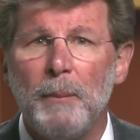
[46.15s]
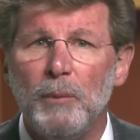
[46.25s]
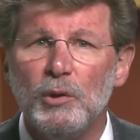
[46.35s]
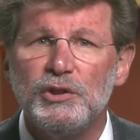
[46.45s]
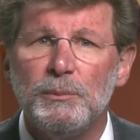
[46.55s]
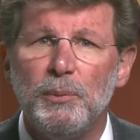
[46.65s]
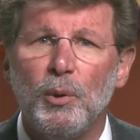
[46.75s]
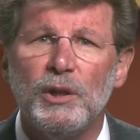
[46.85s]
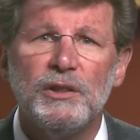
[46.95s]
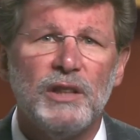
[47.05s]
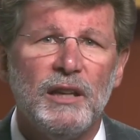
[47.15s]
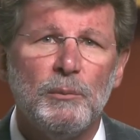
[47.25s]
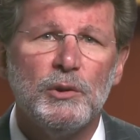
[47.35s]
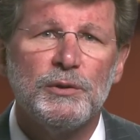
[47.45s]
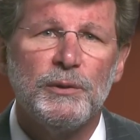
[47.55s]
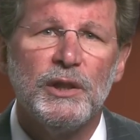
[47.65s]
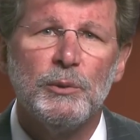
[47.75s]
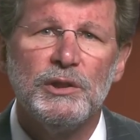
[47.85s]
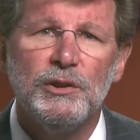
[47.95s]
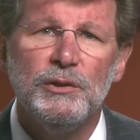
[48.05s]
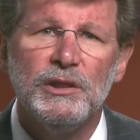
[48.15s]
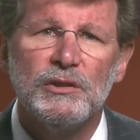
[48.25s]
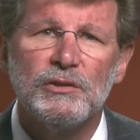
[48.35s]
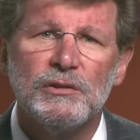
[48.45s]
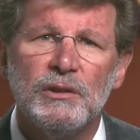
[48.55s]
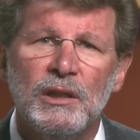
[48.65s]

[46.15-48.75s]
most important, and most frequent duties.